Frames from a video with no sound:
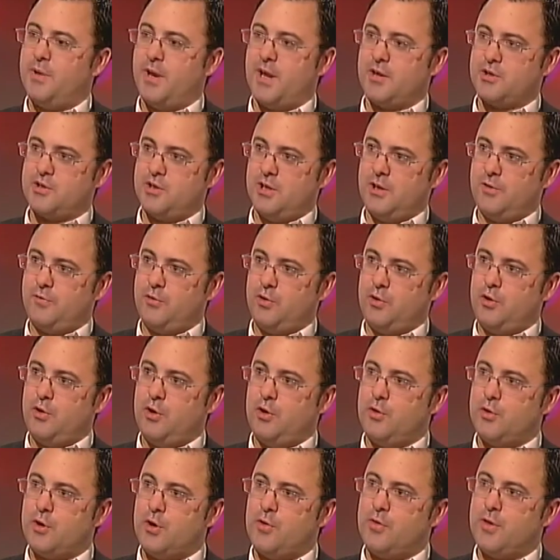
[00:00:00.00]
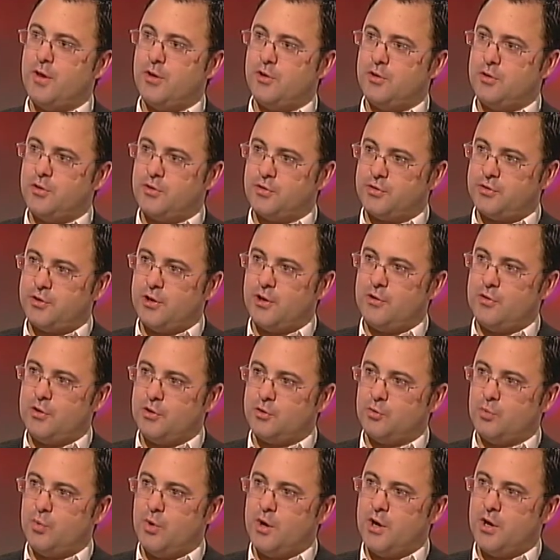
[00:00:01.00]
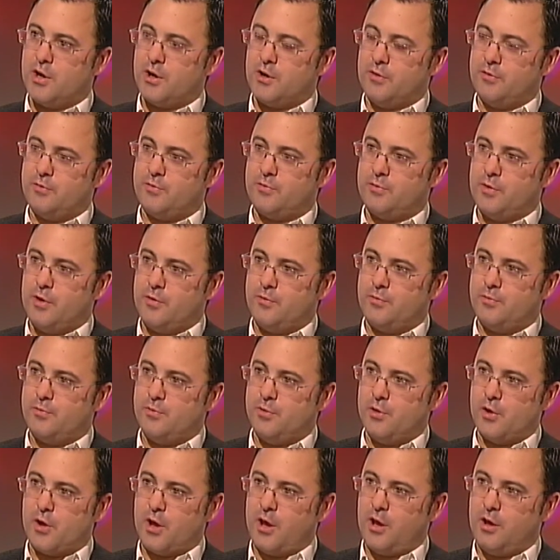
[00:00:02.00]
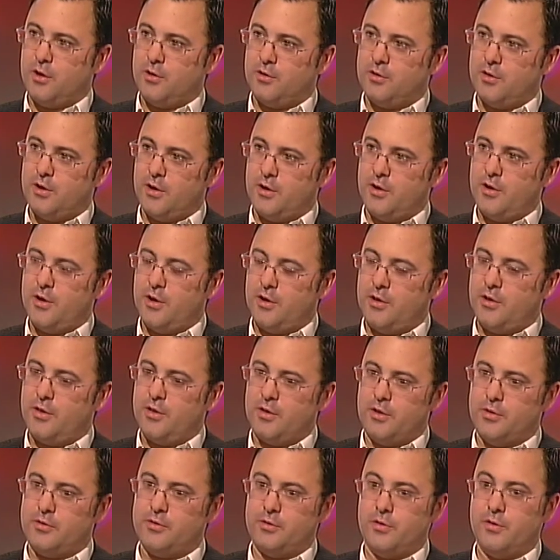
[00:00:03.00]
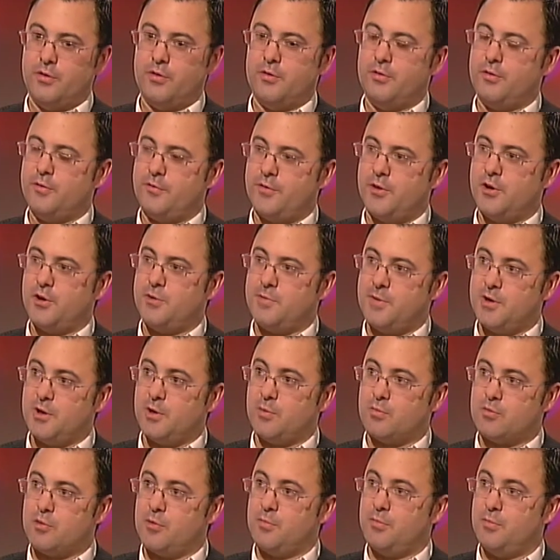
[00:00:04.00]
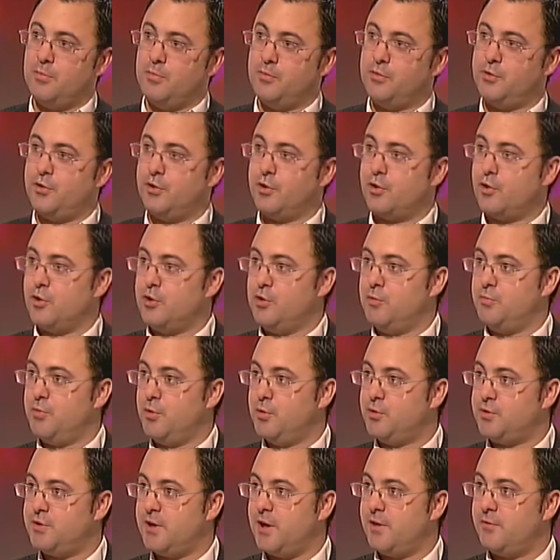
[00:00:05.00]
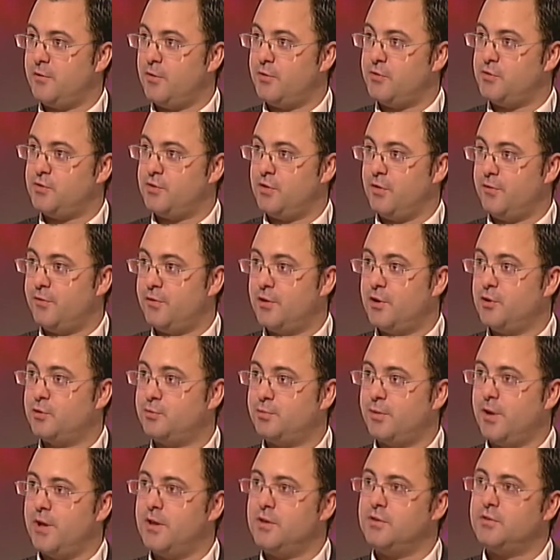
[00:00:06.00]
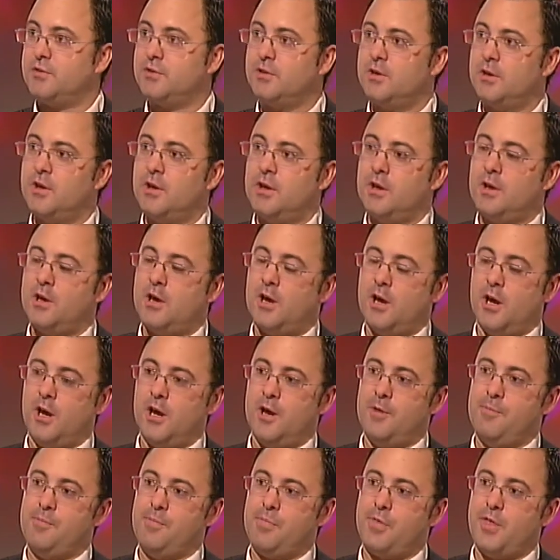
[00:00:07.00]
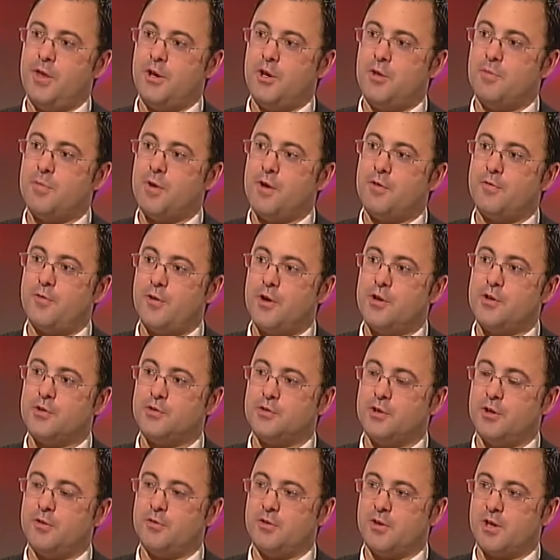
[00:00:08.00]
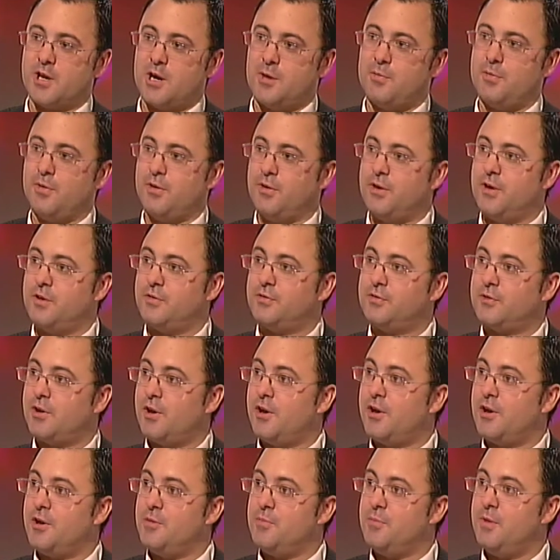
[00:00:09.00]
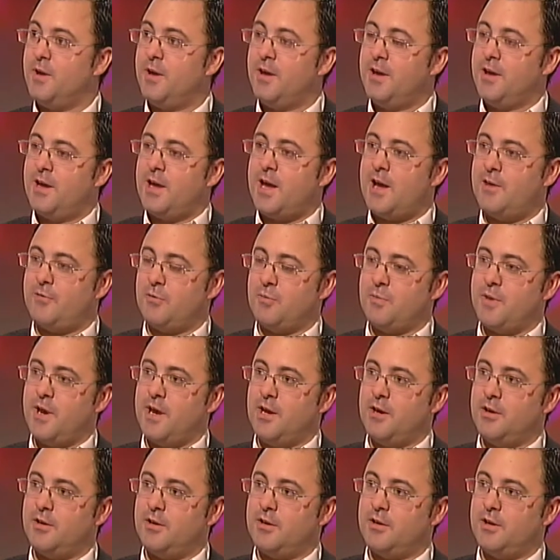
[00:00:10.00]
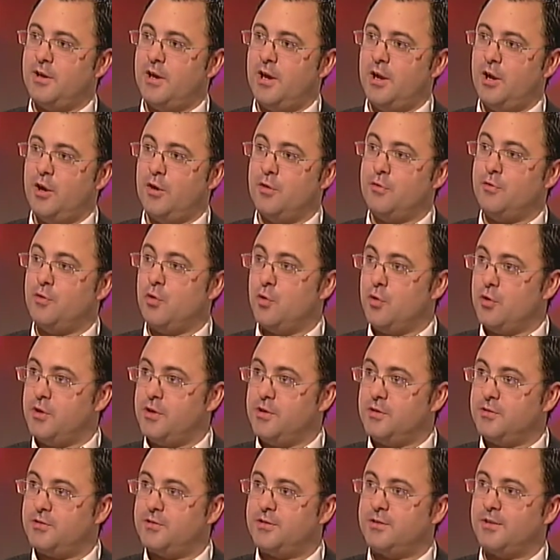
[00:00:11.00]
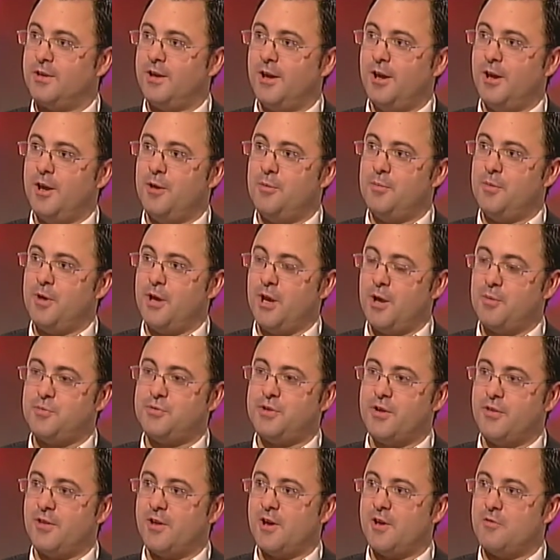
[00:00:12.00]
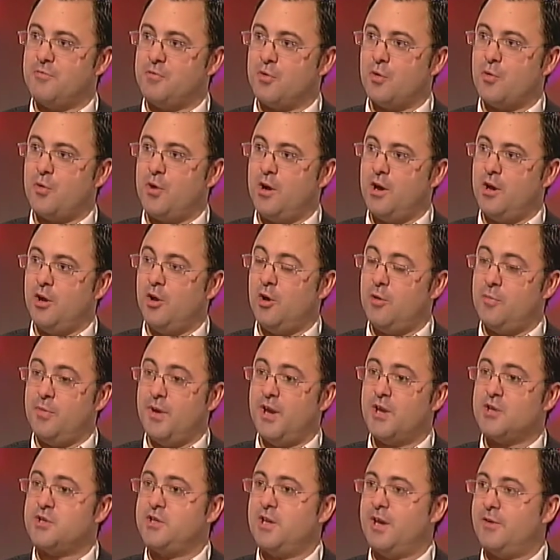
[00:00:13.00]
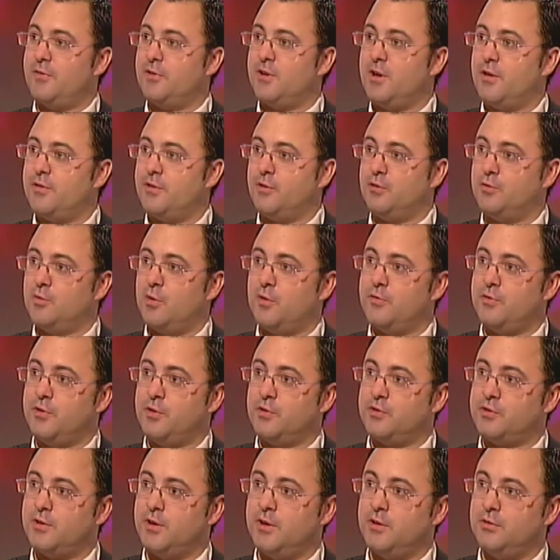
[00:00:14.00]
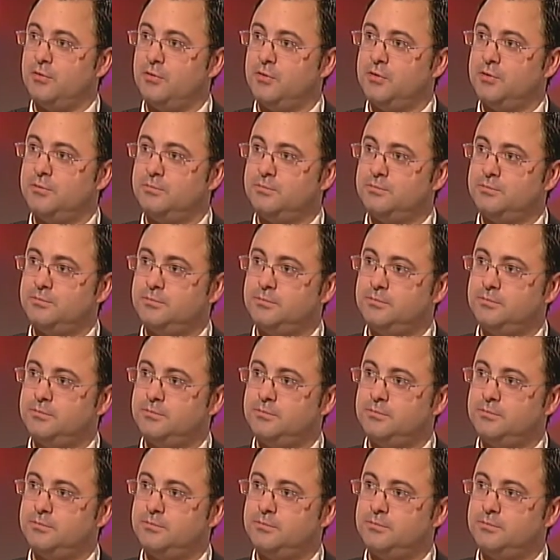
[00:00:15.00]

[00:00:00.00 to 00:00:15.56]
But actually, if you don't then do the serious work of looking at the fundamental problems that got you booted out of office in the first place, then you might find yourself in a couple of years' time having made a lot of noise and upset the government quite a lot, but actually having nothing to offer yourselves.